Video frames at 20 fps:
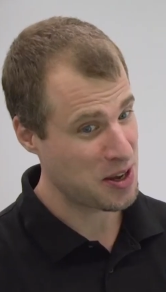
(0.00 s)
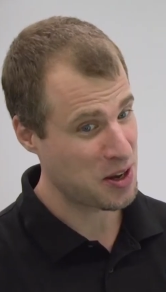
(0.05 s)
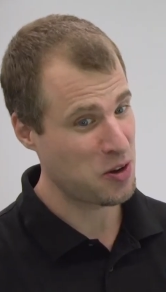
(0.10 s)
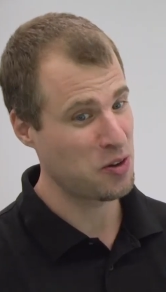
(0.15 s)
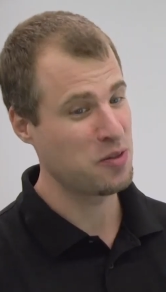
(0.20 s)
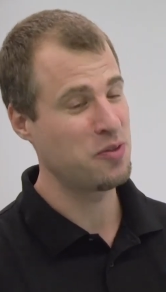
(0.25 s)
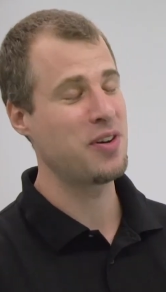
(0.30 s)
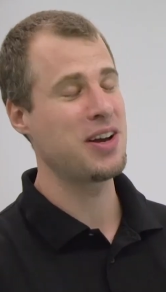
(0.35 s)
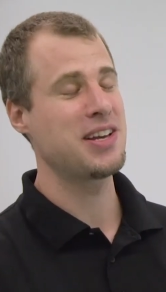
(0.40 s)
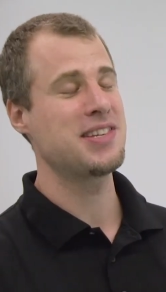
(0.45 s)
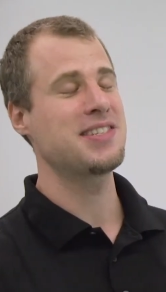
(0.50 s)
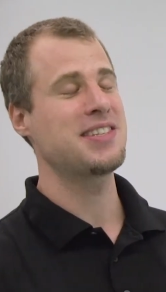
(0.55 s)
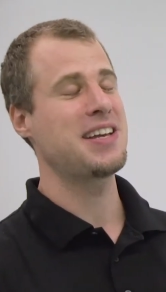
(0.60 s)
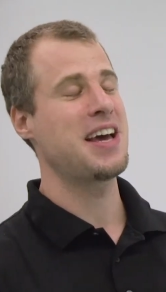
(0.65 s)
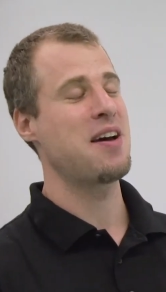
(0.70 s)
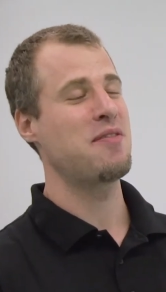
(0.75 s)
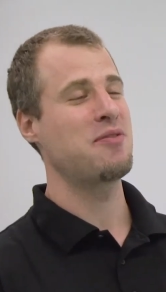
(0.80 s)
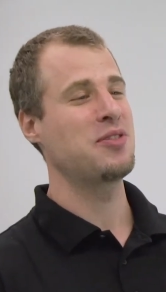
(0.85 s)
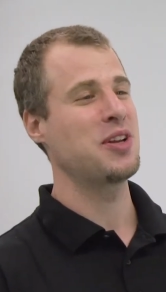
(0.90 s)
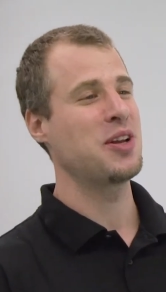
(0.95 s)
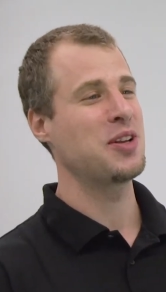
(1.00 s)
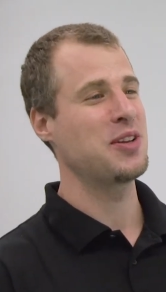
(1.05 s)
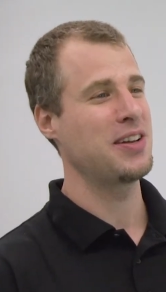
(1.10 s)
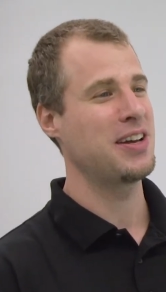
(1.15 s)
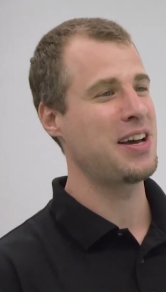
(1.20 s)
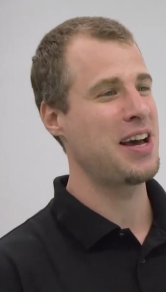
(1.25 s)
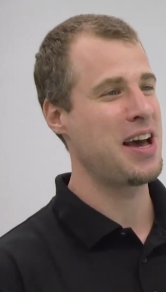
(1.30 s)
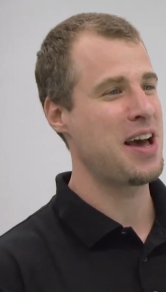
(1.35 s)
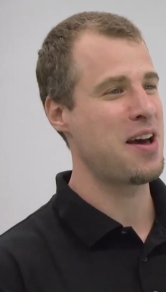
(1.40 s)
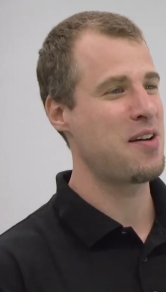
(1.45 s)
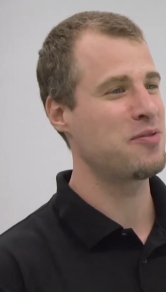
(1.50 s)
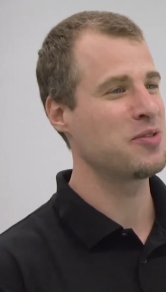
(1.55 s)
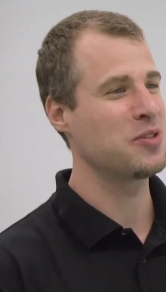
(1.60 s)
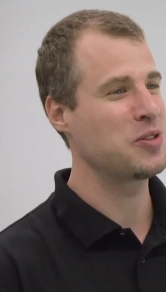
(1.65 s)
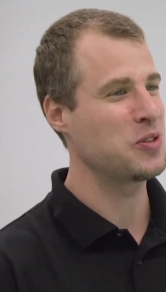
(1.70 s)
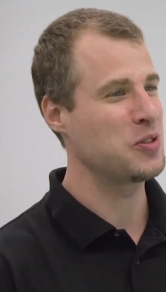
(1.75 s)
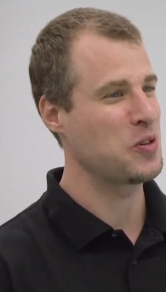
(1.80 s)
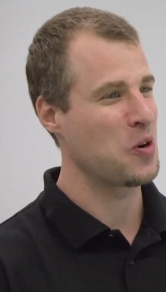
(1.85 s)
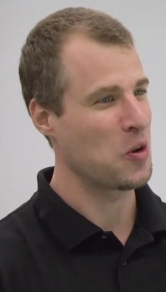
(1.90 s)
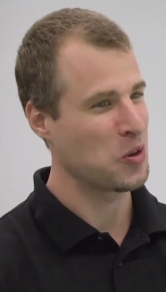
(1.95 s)
confess I
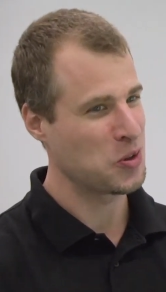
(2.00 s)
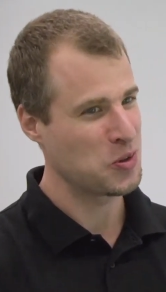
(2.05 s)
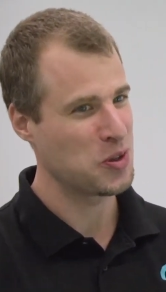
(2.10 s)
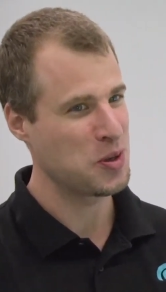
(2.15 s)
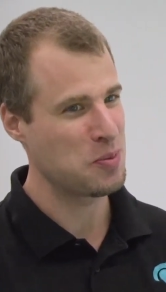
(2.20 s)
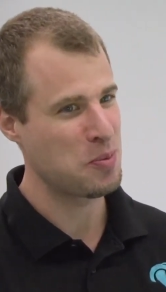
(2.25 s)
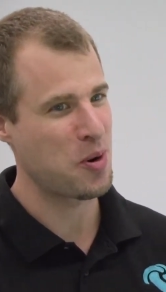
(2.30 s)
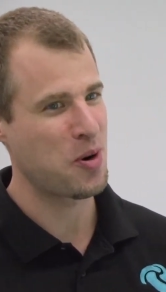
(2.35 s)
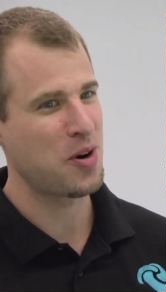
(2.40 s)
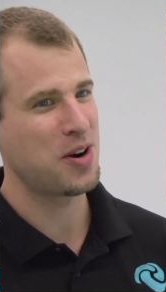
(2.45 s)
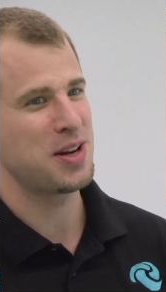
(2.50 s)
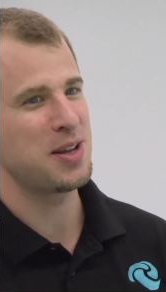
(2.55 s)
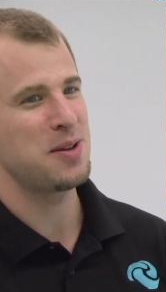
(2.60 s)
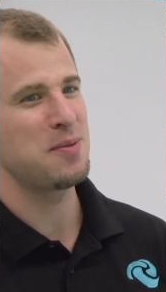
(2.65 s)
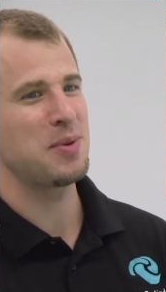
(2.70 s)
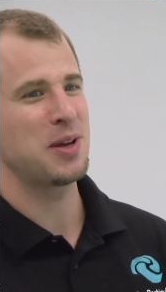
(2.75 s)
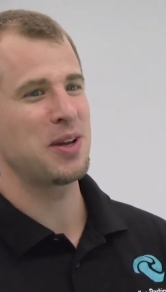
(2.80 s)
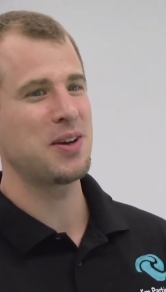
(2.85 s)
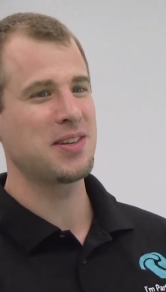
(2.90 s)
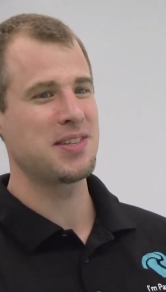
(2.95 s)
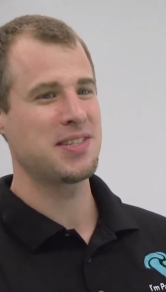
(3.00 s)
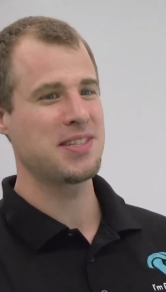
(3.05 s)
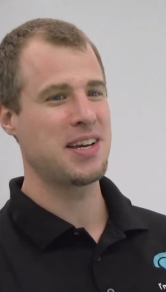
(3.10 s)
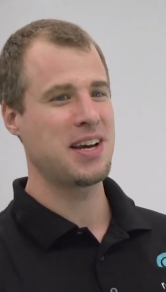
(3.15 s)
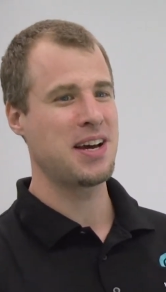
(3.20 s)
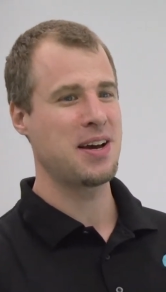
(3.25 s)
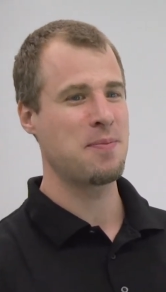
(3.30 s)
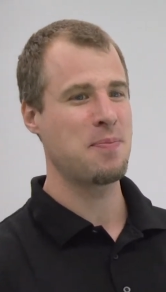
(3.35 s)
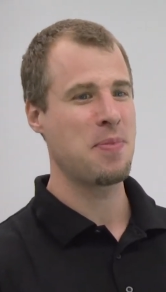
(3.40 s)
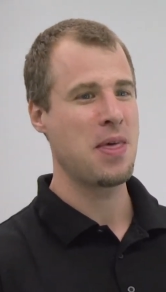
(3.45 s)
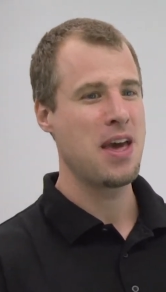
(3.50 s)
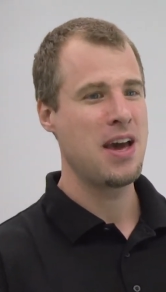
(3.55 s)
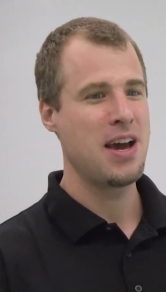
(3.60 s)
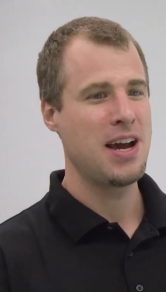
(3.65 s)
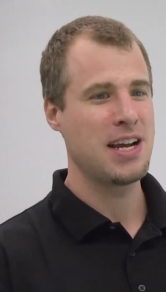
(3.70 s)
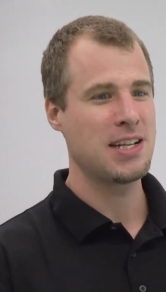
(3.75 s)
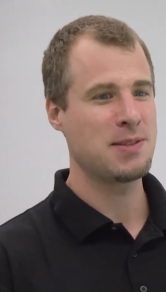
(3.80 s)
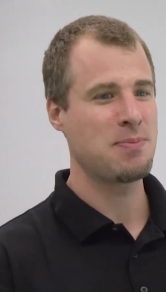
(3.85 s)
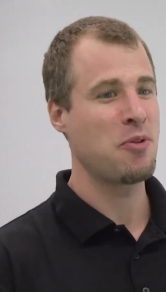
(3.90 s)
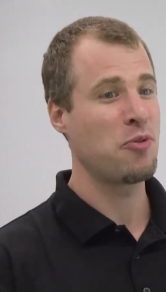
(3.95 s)
haven't gone to the party because
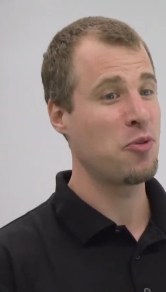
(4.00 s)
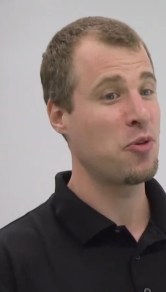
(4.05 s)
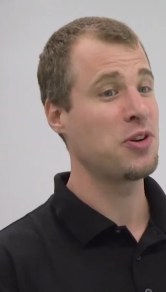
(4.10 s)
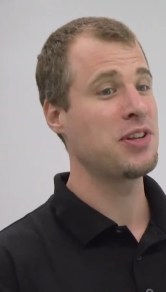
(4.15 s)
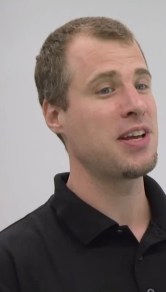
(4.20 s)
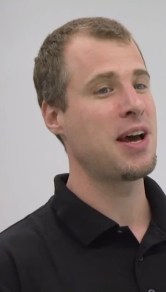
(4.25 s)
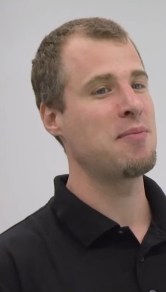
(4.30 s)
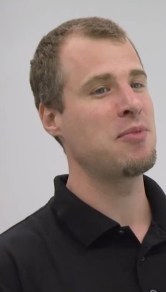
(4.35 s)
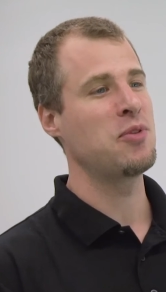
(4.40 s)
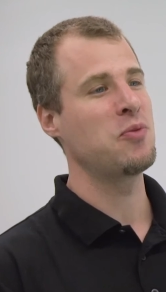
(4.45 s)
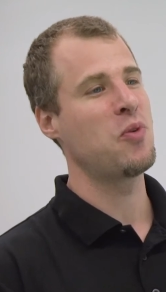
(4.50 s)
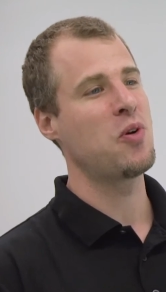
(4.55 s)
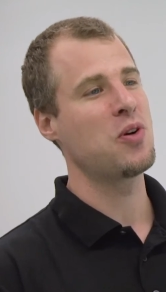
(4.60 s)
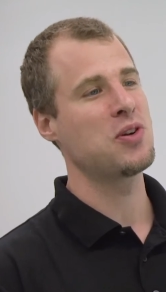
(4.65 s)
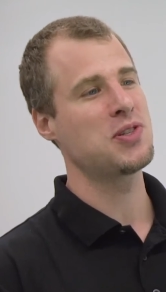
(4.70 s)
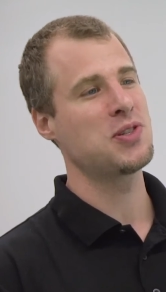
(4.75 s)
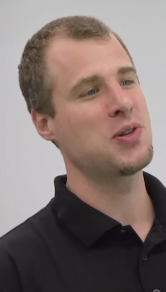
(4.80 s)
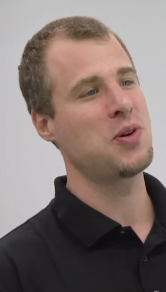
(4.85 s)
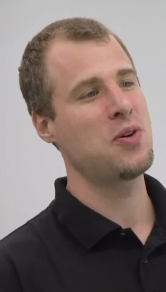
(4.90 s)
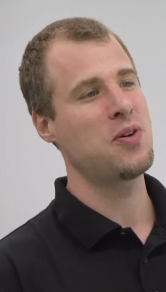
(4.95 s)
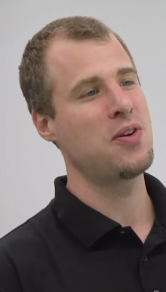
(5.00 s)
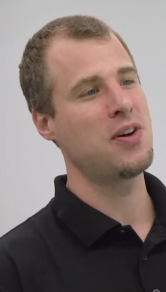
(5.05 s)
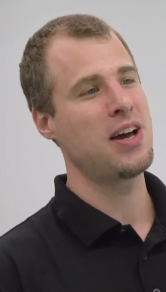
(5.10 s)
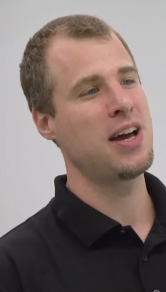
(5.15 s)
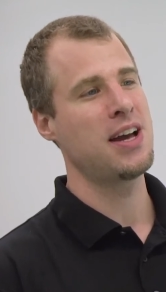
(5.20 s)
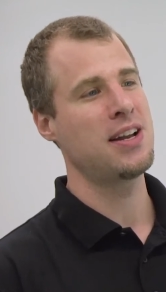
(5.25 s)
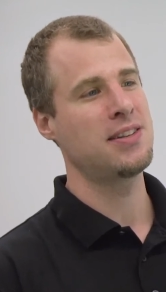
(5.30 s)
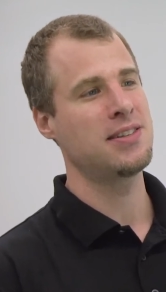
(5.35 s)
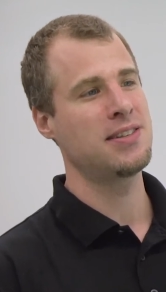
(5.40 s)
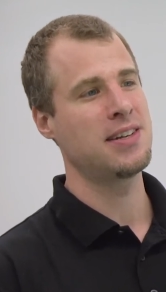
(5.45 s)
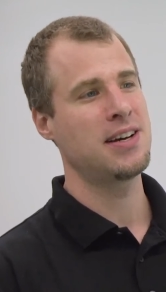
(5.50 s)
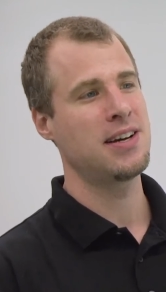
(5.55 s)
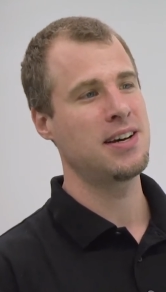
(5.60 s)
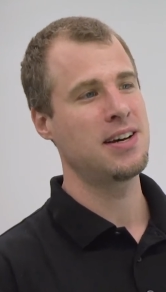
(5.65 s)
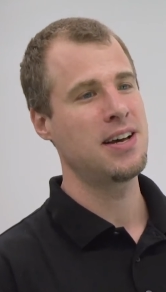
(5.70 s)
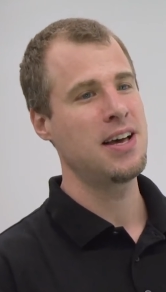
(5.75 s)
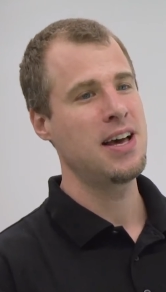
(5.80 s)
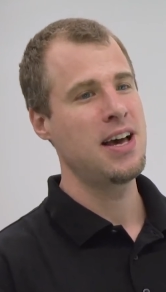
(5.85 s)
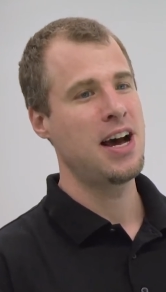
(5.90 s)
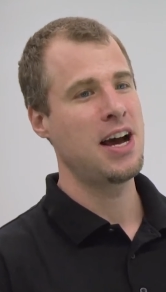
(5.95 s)
it's my third time in Warsaw, and
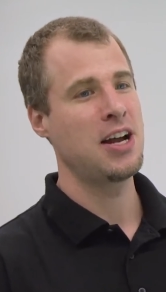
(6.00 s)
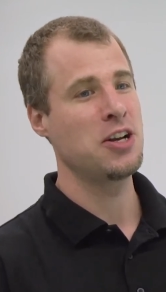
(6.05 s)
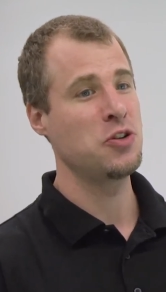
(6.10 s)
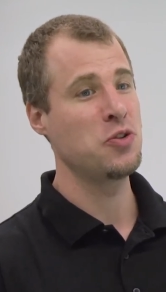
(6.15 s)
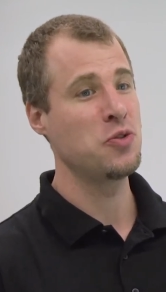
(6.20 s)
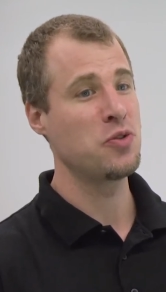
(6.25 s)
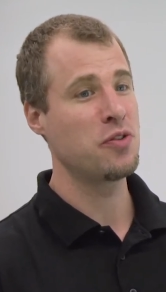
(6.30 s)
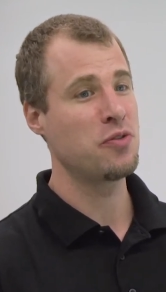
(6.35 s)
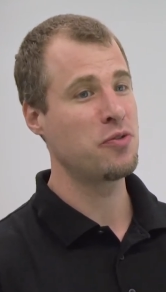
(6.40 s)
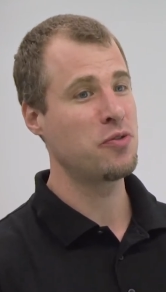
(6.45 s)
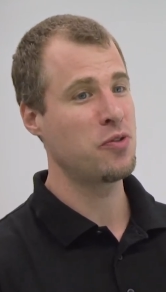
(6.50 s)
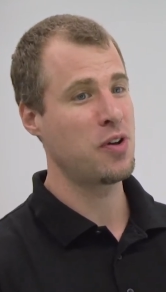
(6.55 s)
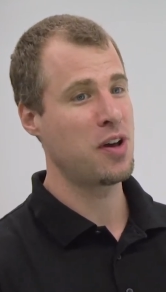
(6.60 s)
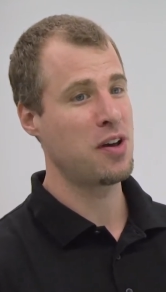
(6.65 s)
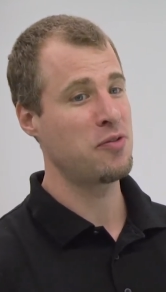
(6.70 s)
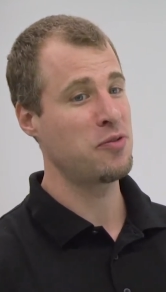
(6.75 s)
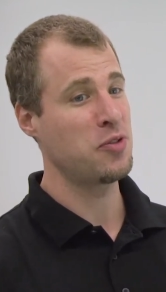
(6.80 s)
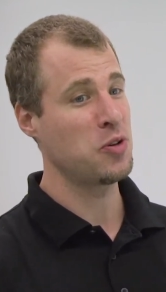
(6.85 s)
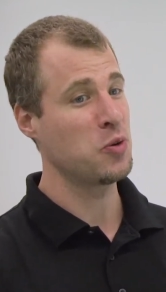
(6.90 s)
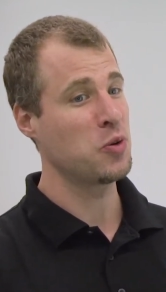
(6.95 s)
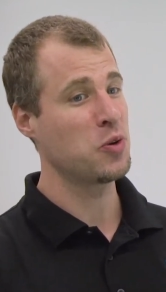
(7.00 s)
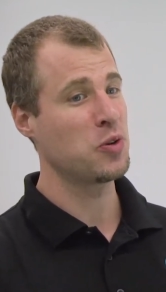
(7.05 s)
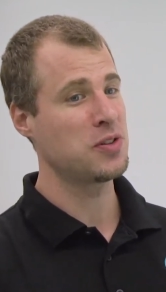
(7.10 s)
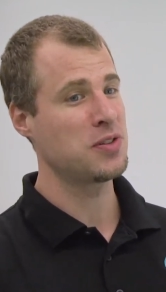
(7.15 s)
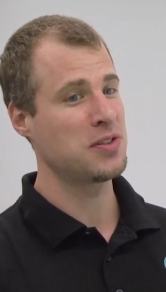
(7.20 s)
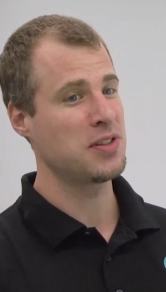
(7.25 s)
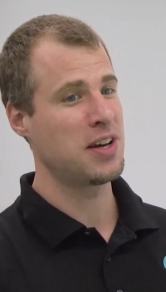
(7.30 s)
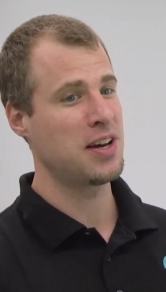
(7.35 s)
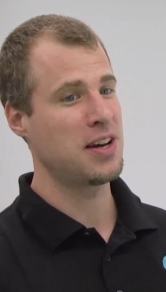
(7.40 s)
I knew a few good